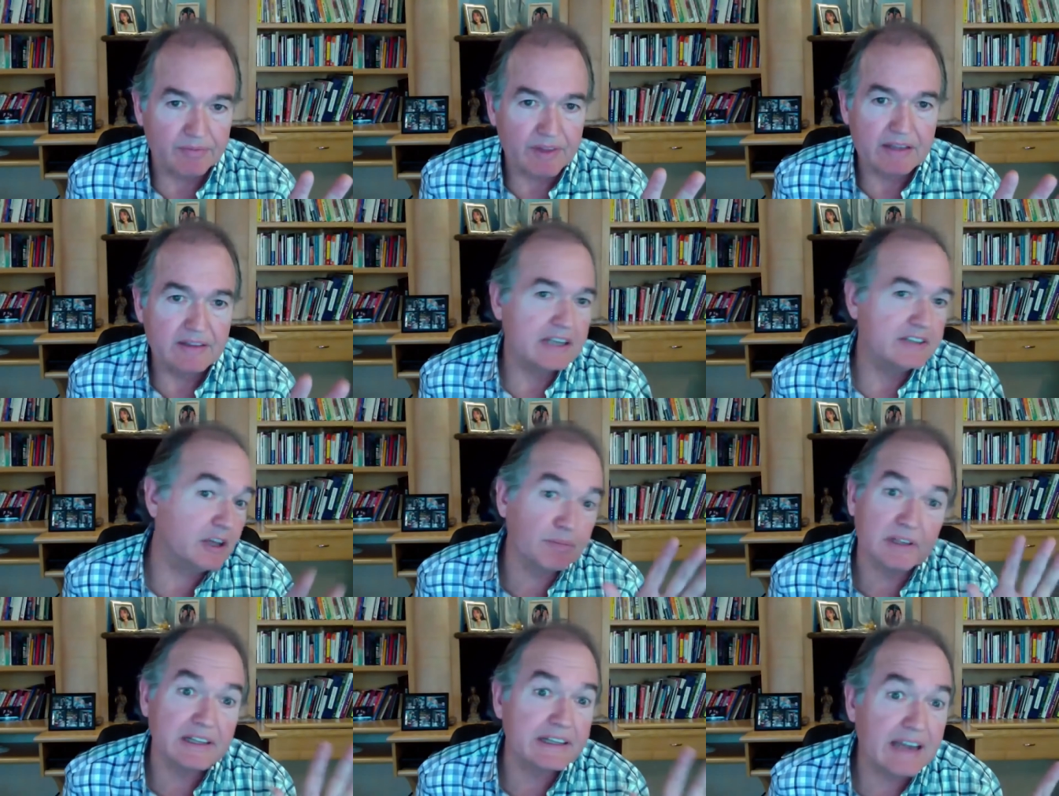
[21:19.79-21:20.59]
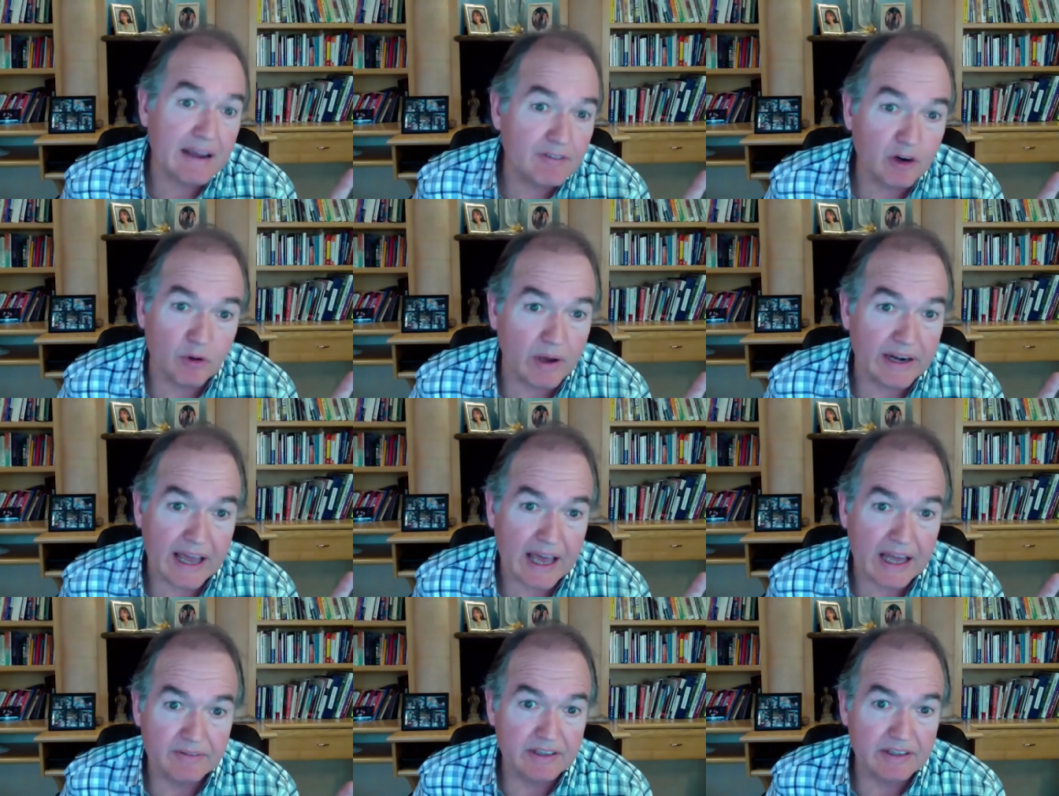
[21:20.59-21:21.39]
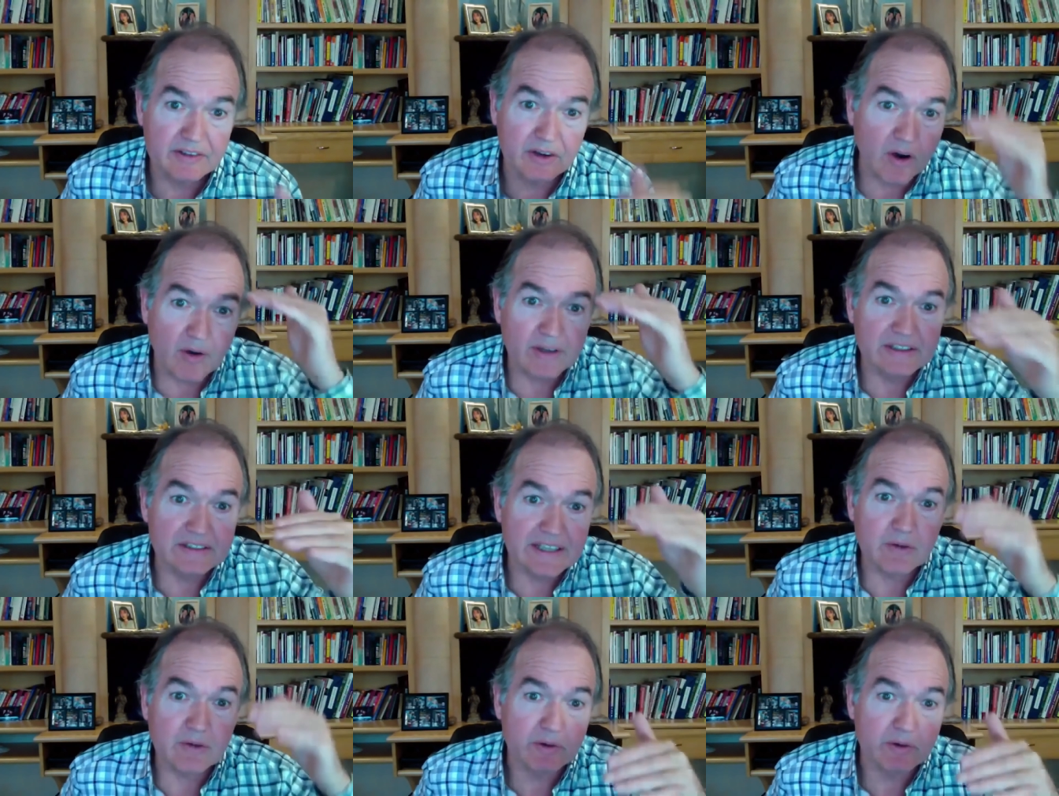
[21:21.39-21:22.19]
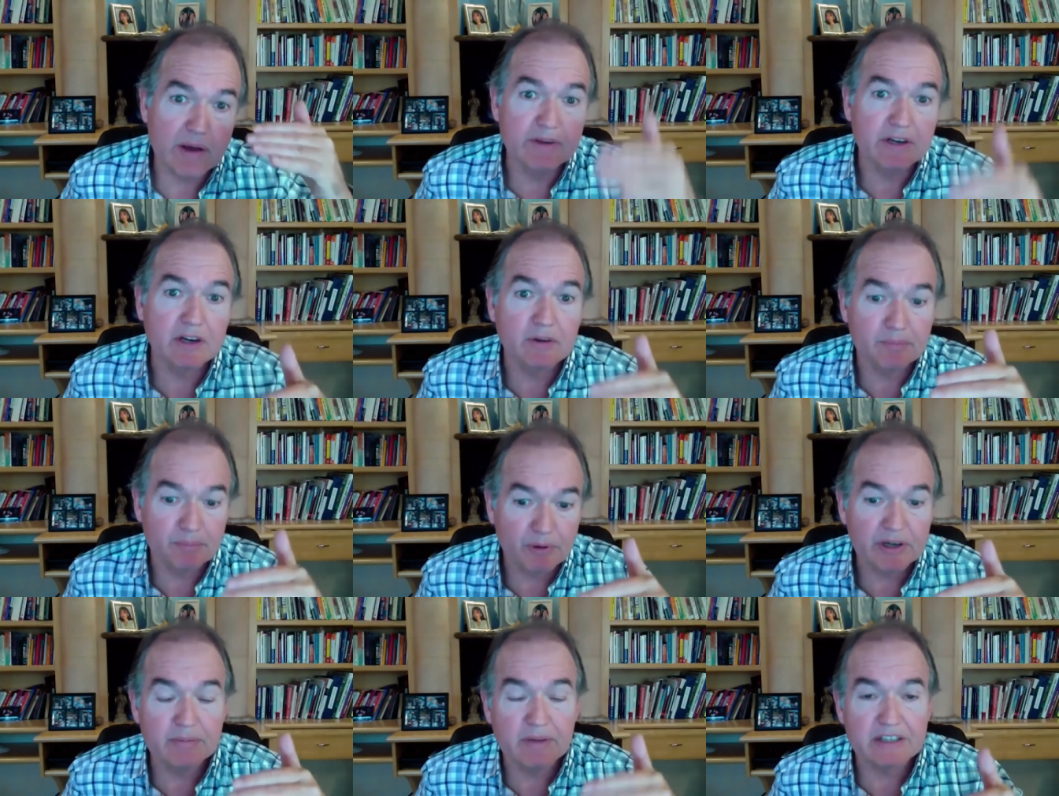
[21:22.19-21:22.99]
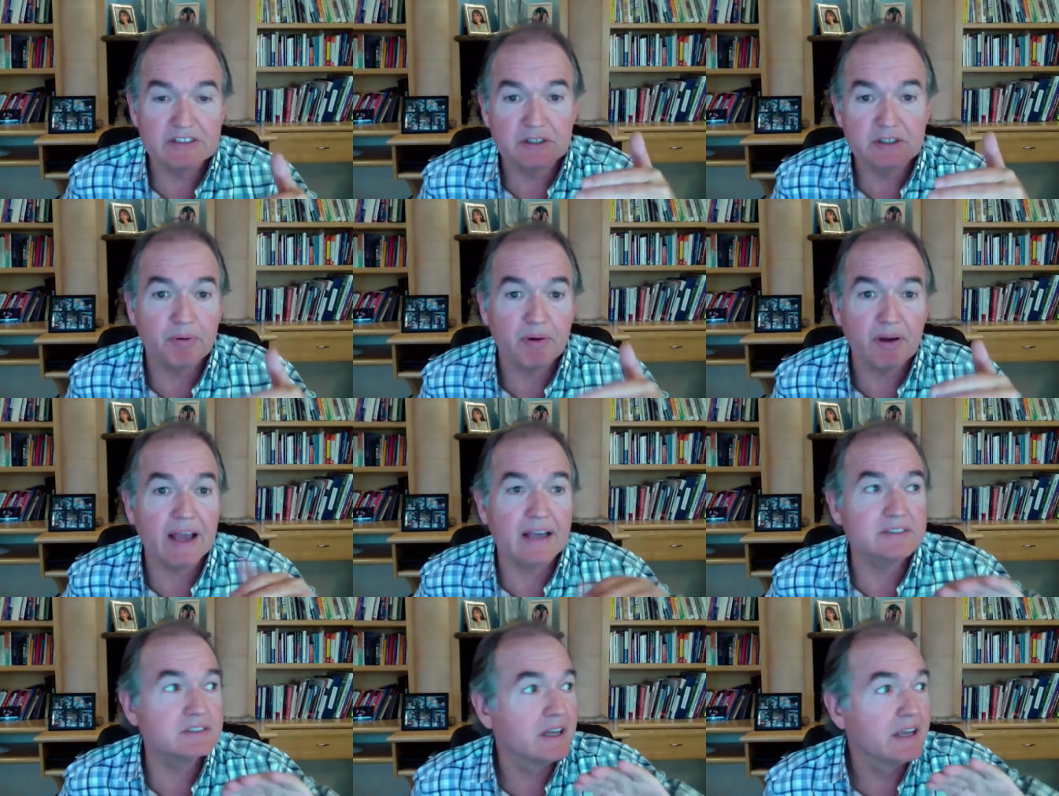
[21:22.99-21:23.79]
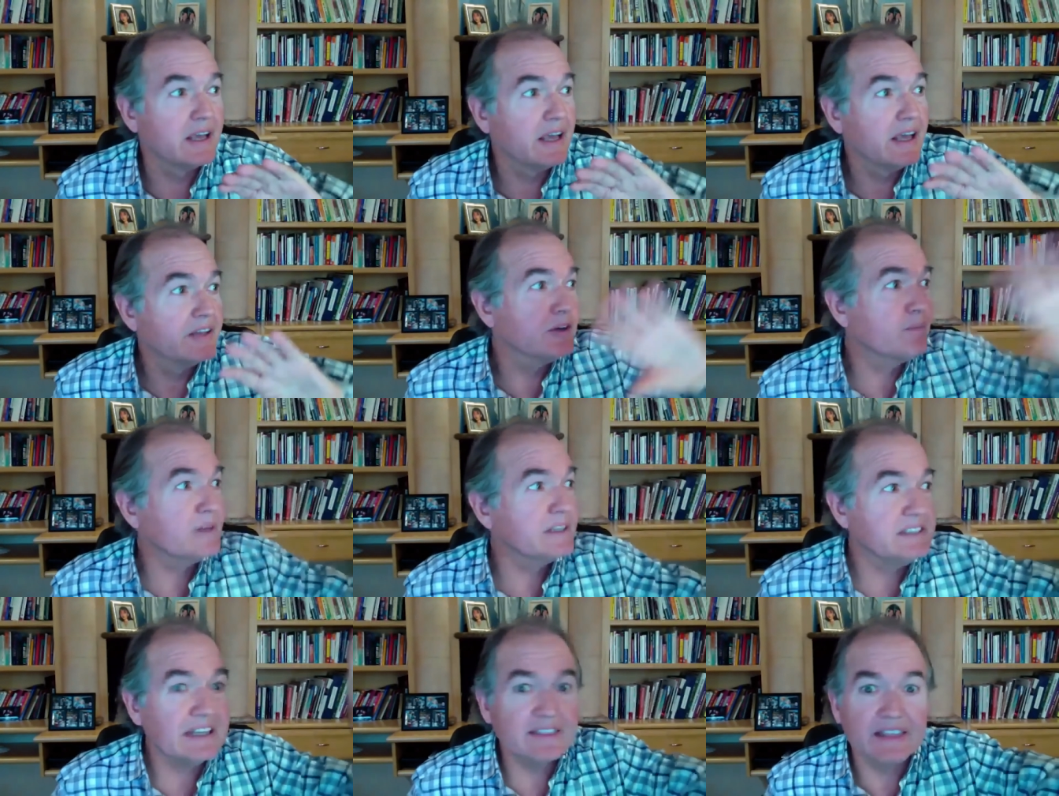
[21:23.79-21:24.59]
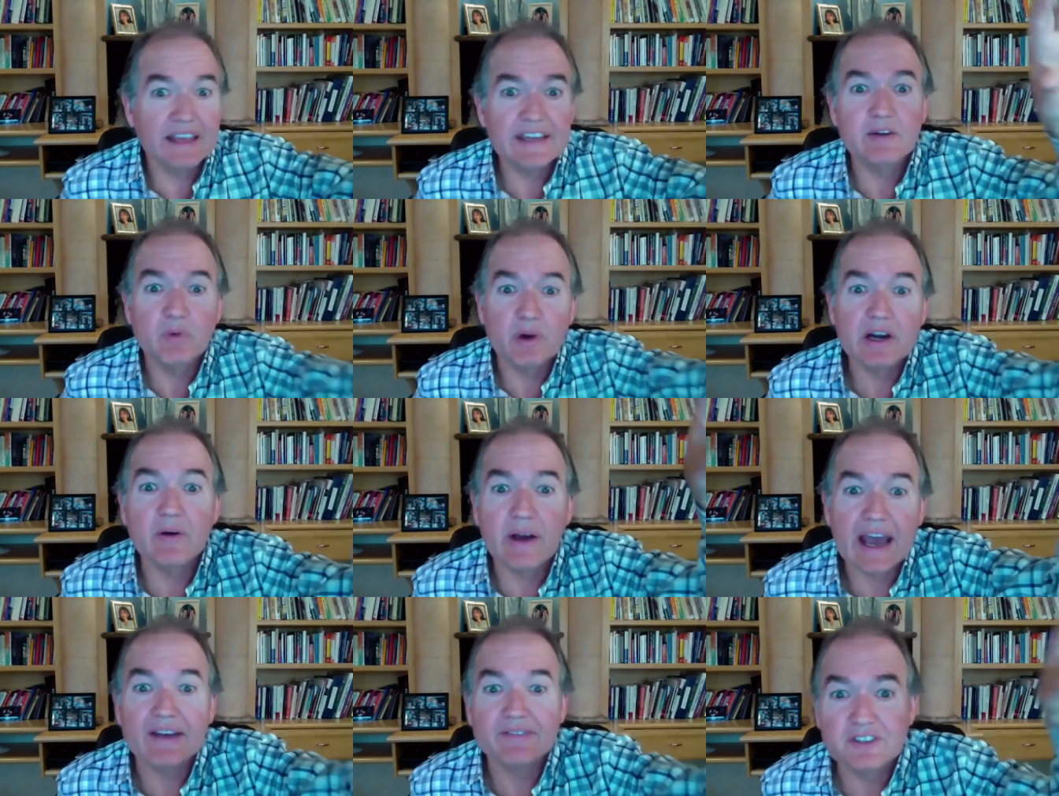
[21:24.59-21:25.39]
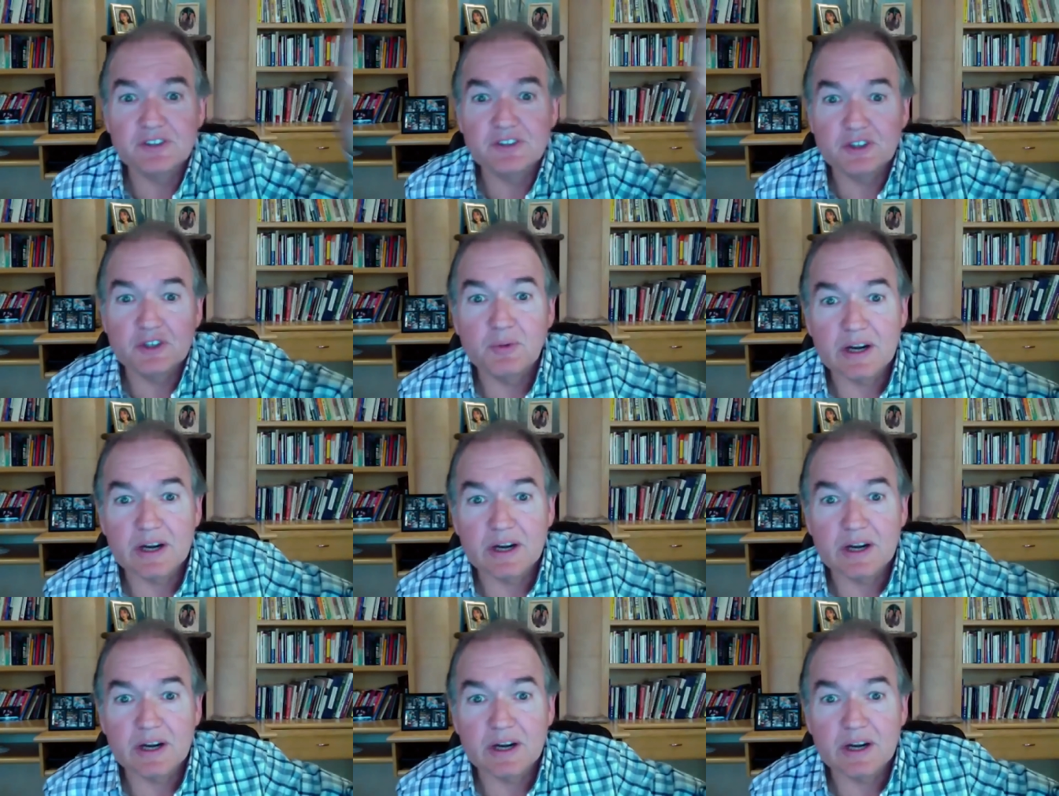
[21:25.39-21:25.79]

And they typically never run out of it. They're always like, when women are pretty much depressed, they're busy thinking, what do I have to do?